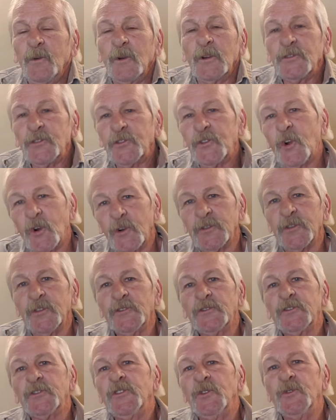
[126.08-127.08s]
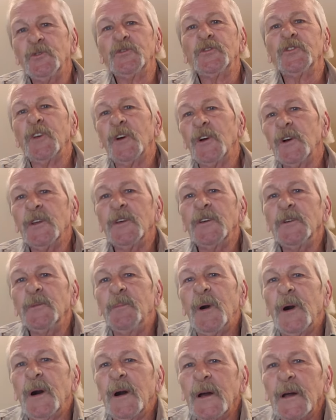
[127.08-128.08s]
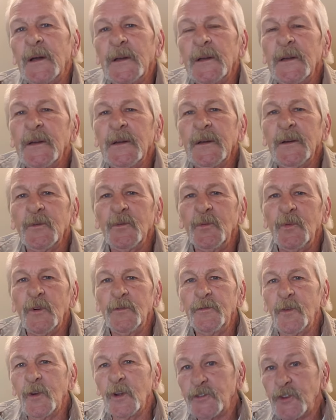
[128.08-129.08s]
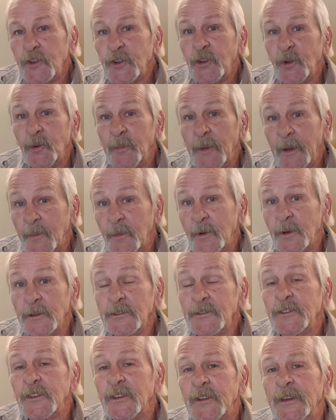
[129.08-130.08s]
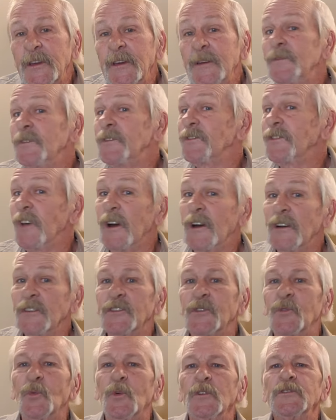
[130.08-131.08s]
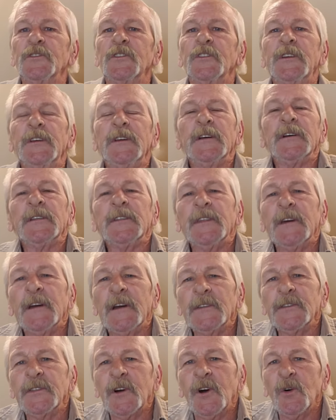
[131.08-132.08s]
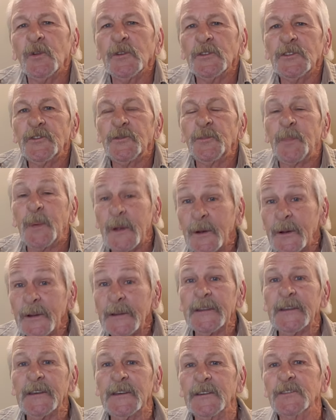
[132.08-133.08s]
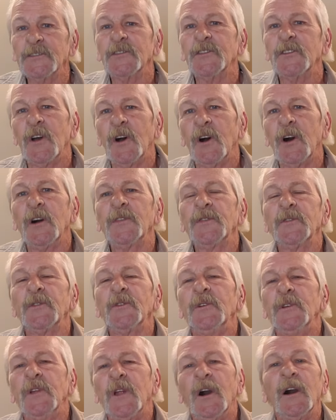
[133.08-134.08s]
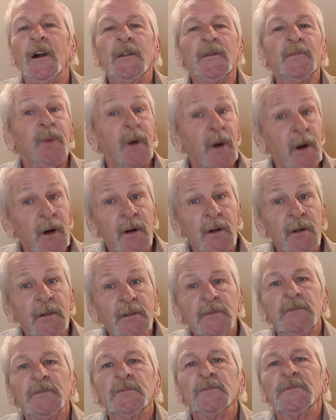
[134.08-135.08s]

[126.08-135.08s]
want to start this new study by refreshing your memories and emphasizing once again that the Holy Spirit is the author, not Paul